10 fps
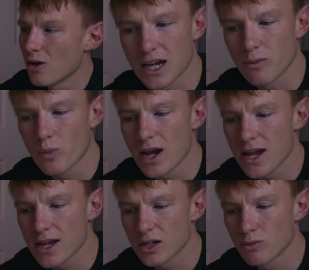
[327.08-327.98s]
And
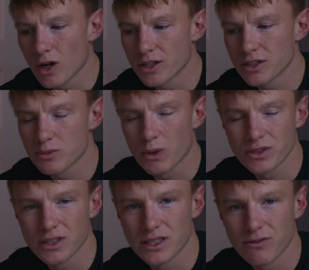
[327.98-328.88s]
where a rider
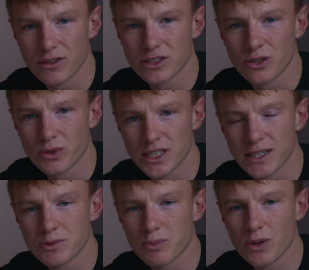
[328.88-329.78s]
sponsor differs to a
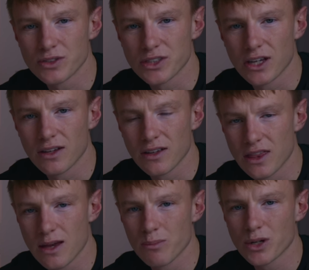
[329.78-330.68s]
team sponsor, it
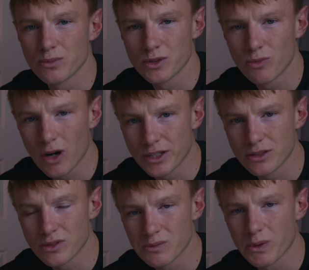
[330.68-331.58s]
then becomes the
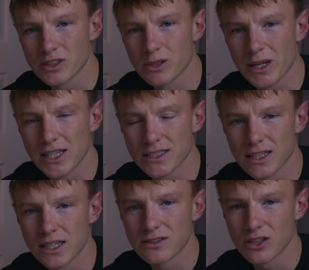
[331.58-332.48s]
rider's
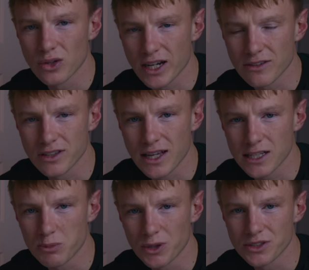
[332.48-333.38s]
responsibility to look after that
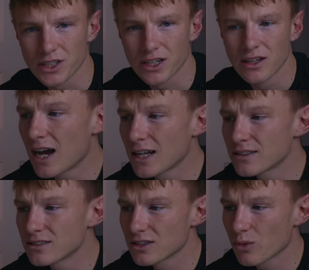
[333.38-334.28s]
sponsor.
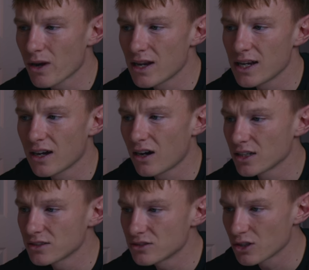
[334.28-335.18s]
And the way
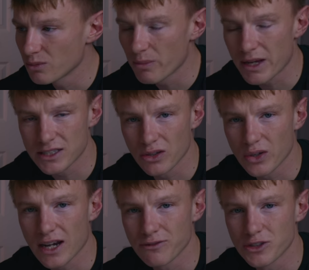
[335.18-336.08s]
I do my best to
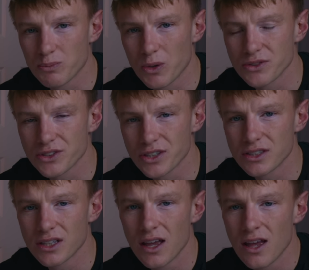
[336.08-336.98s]
look after
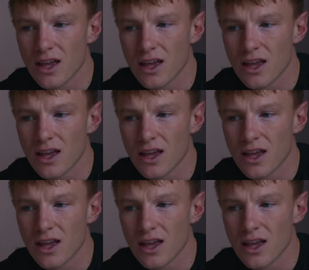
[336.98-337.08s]
sponsors